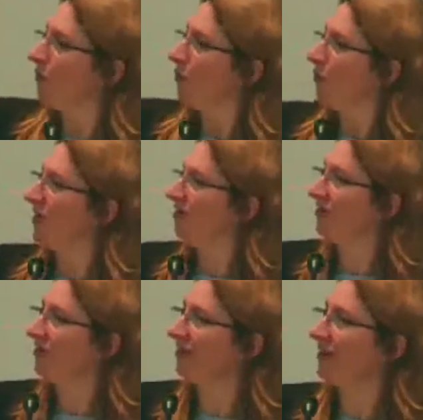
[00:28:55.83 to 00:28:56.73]
we can
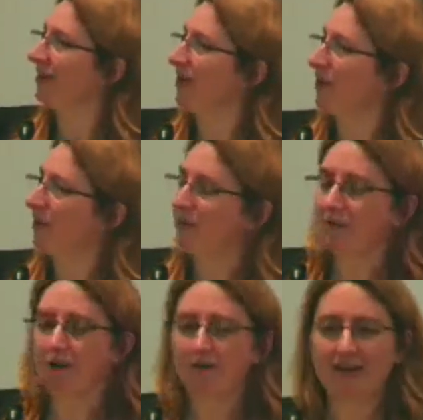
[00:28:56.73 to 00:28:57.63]
start thinking about, well,
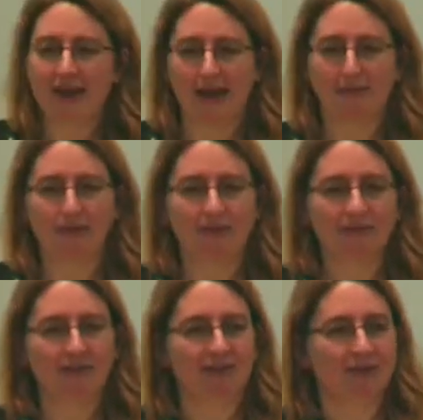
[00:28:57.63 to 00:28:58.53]
are they happy
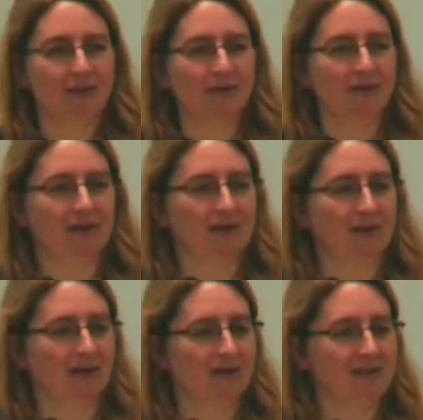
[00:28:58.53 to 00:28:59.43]
using this network?
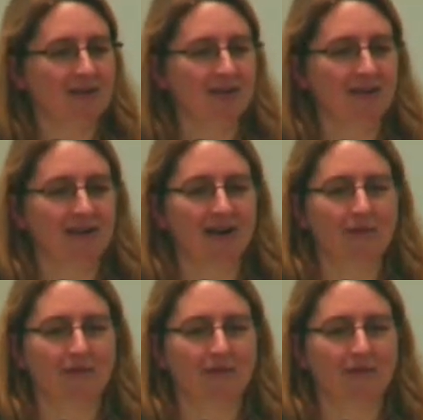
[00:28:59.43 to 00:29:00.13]
Are they getting the kind of